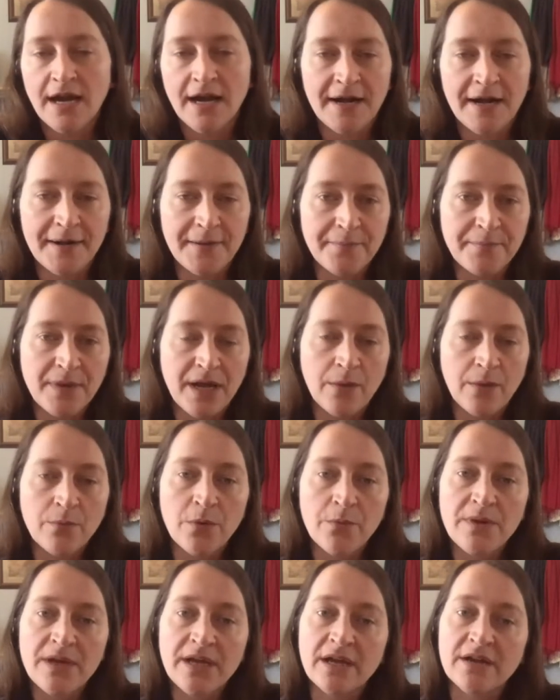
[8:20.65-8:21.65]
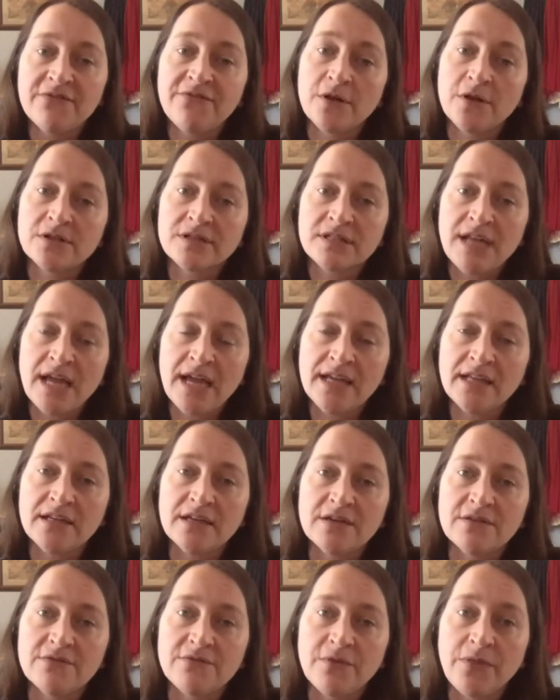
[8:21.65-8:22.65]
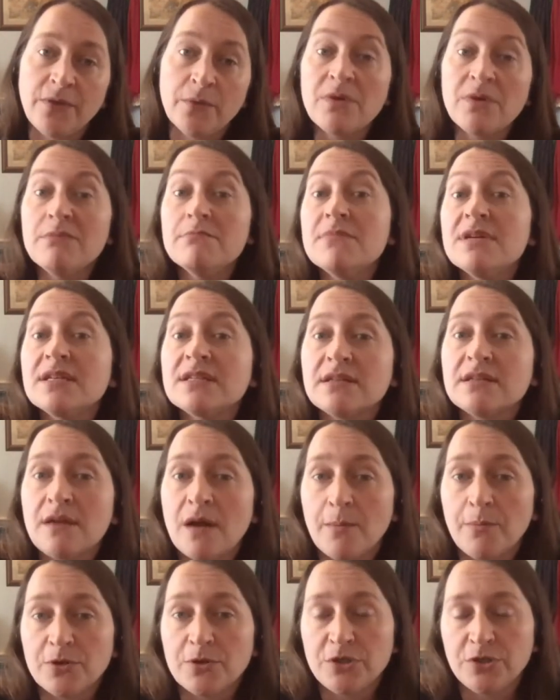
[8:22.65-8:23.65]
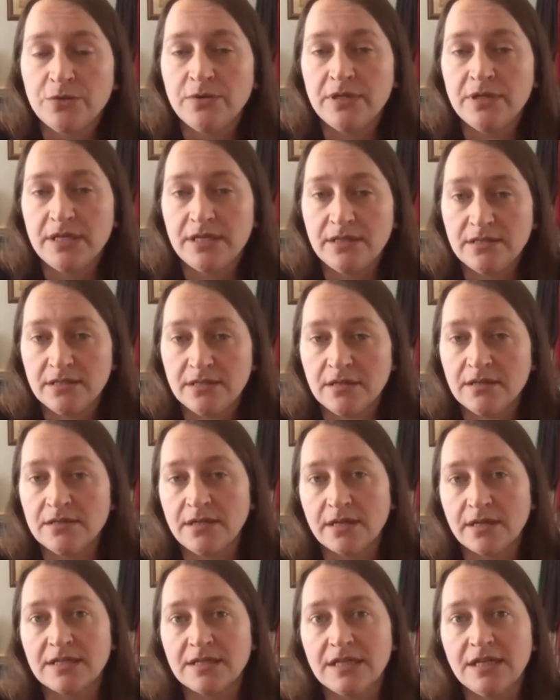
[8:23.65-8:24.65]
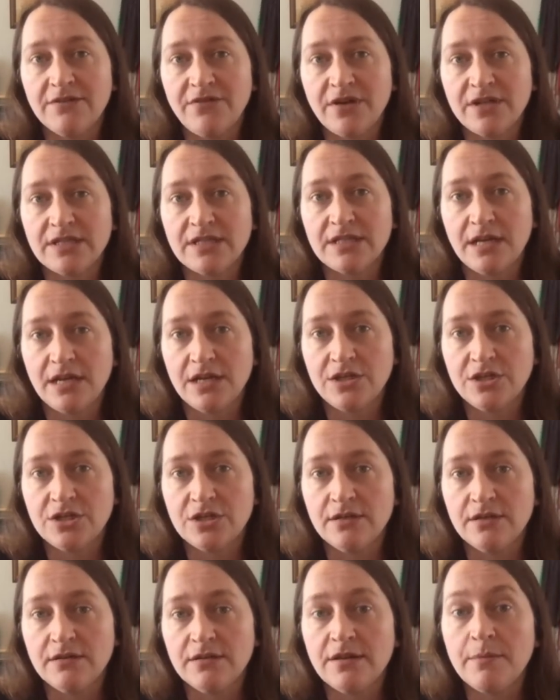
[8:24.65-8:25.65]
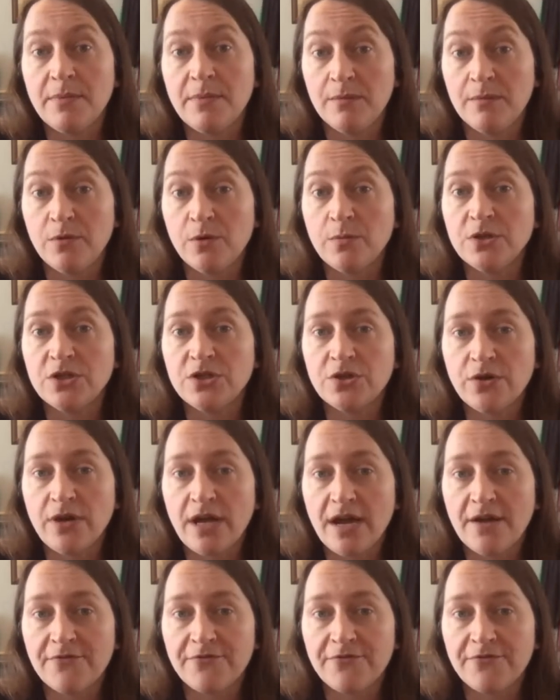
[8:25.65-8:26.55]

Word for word: Um, and when we get a false negative, then we miss an opportunity to conduct an investigation that maybe we should have